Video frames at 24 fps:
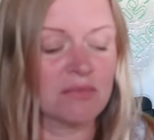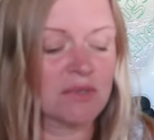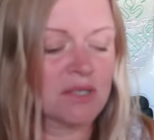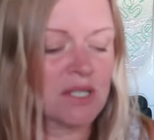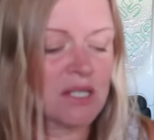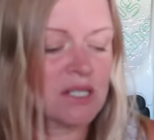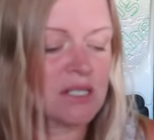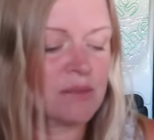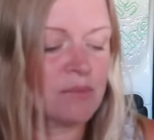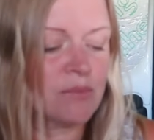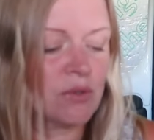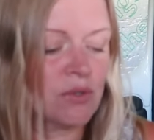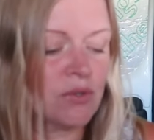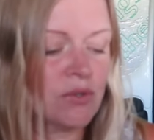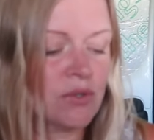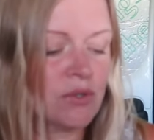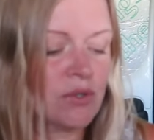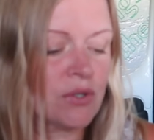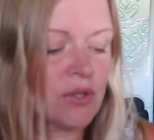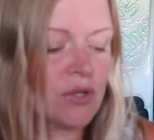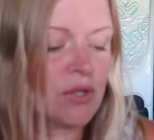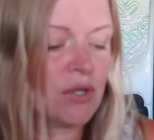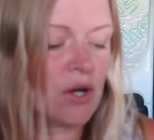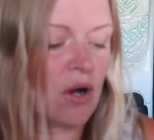this
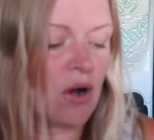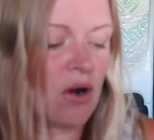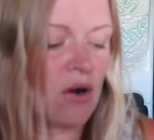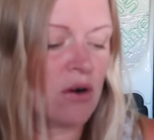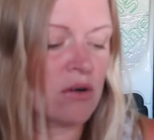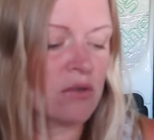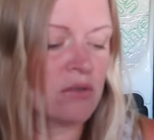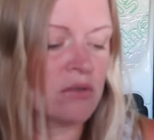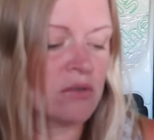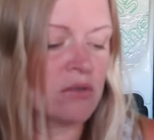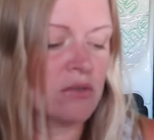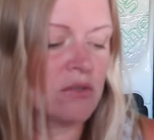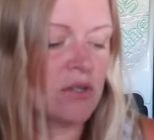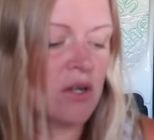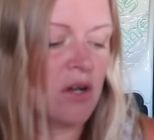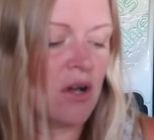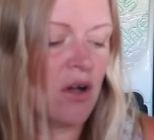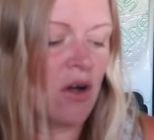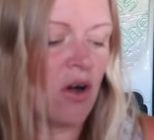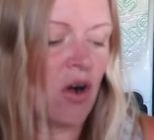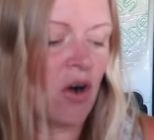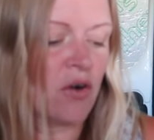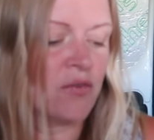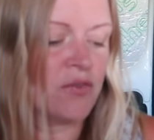month on
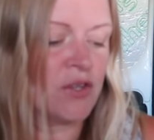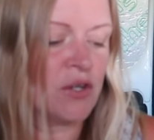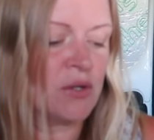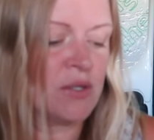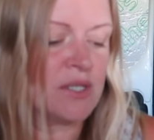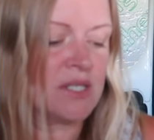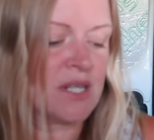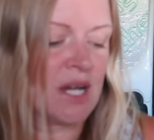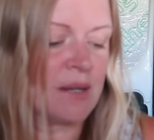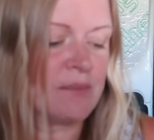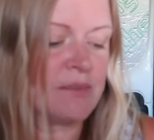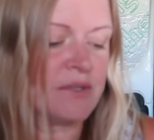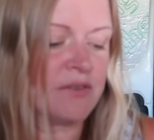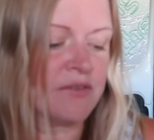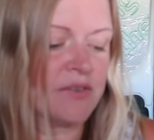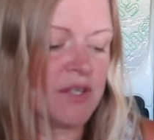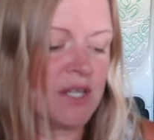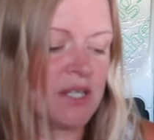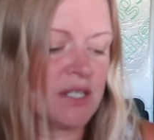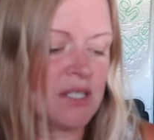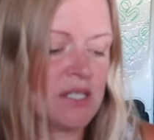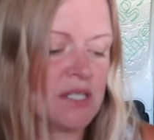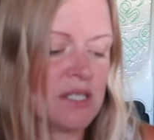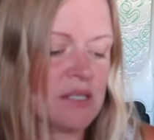on those types of
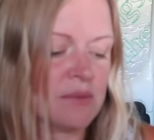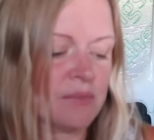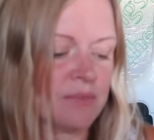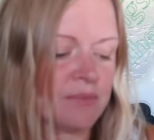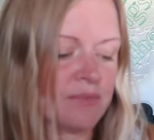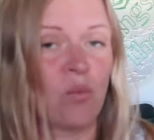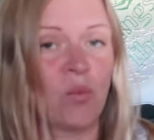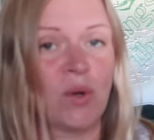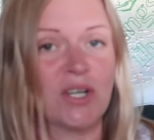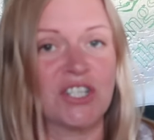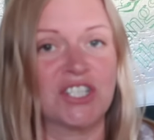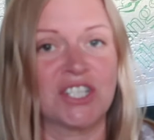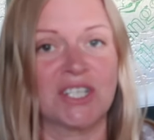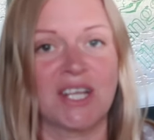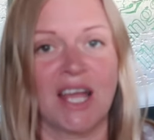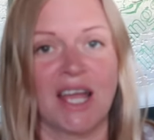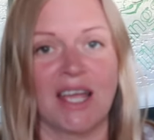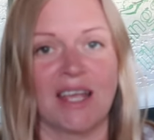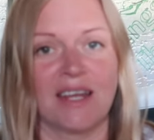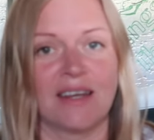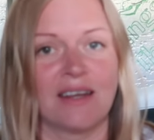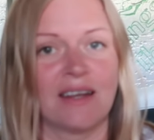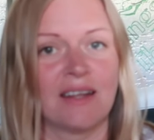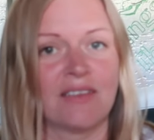things, which
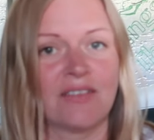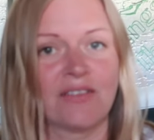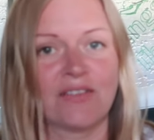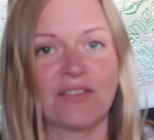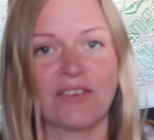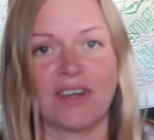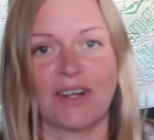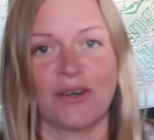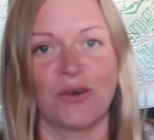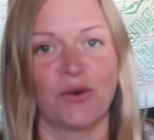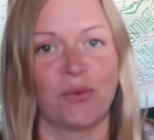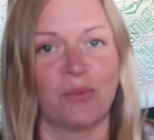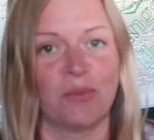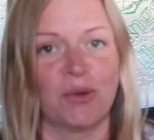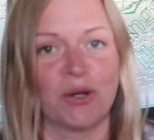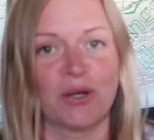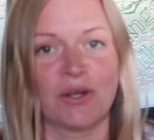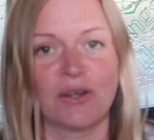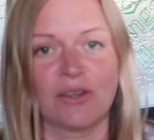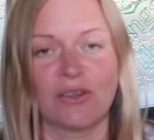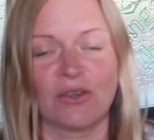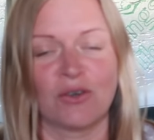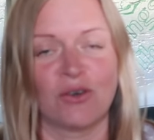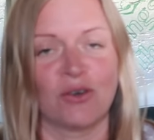again, that number
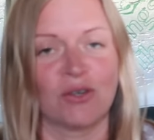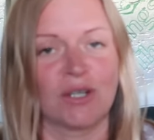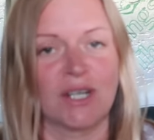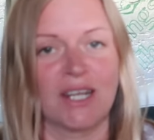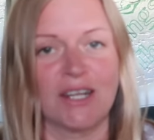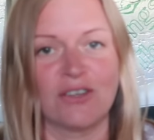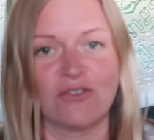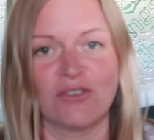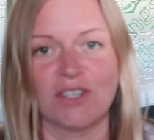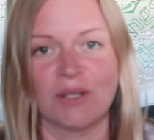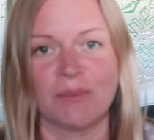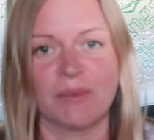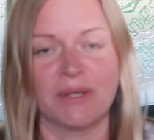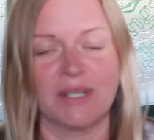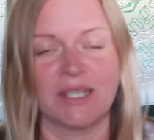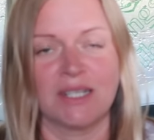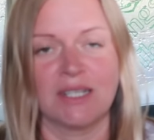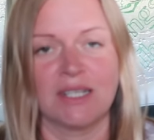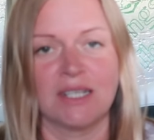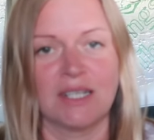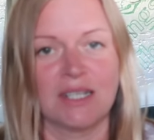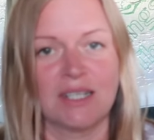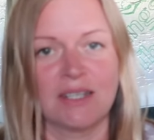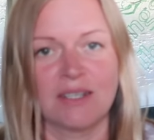could literally
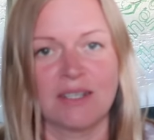be